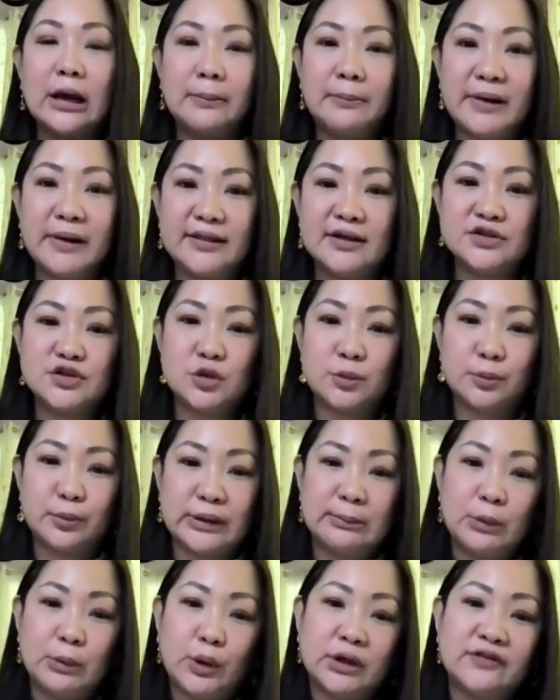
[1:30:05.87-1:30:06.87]
by the
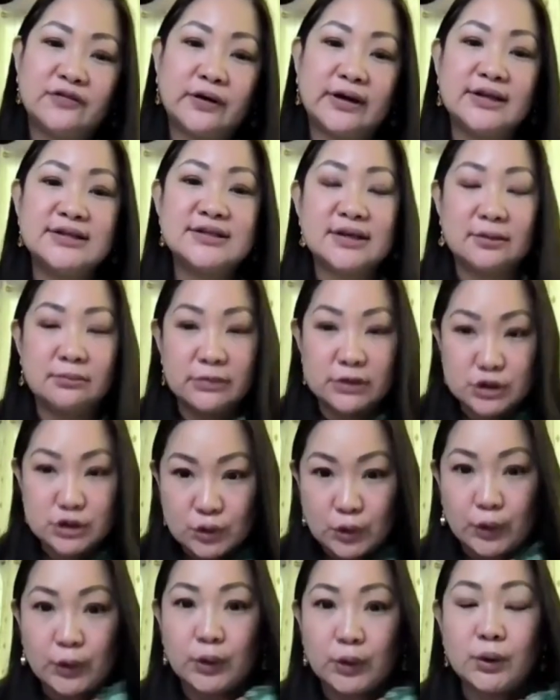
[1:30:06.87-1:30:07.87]
Supreme Court for its
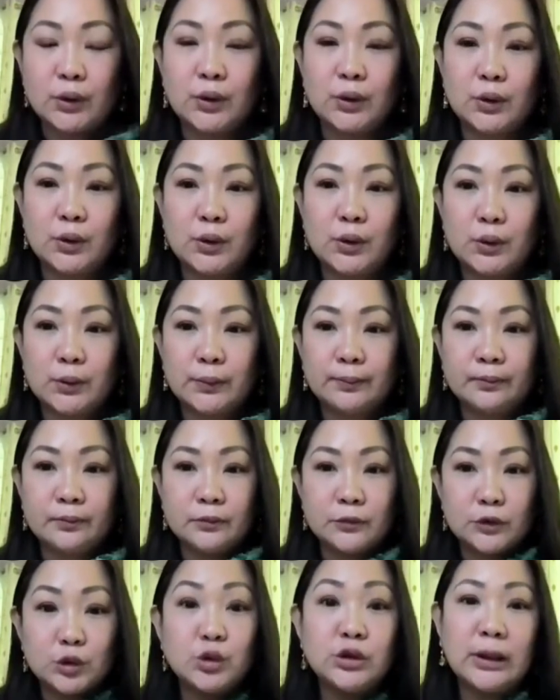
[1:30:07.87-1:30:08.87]
admission
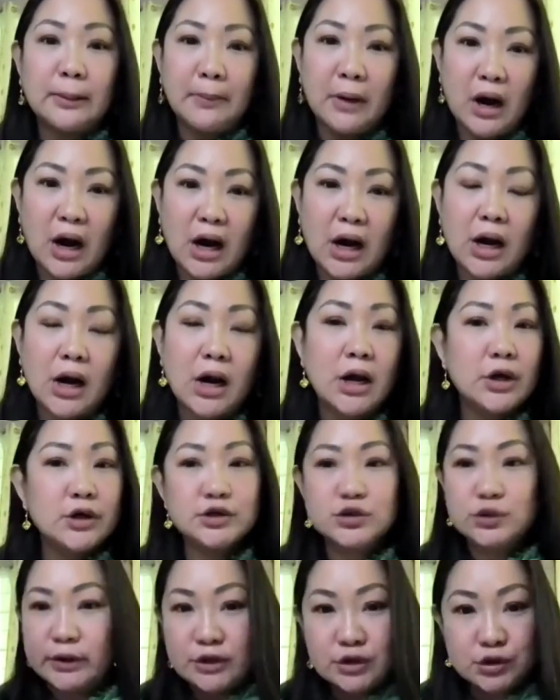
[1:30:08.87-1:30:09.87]
to the bar.
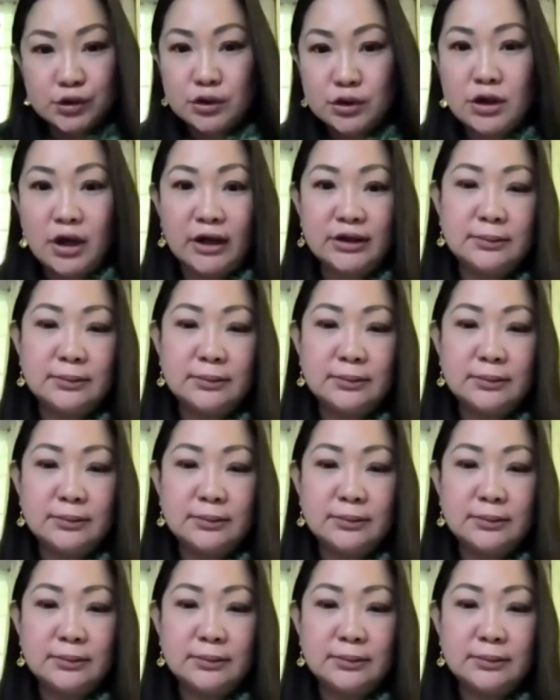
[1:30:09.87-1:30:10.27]
So it did not.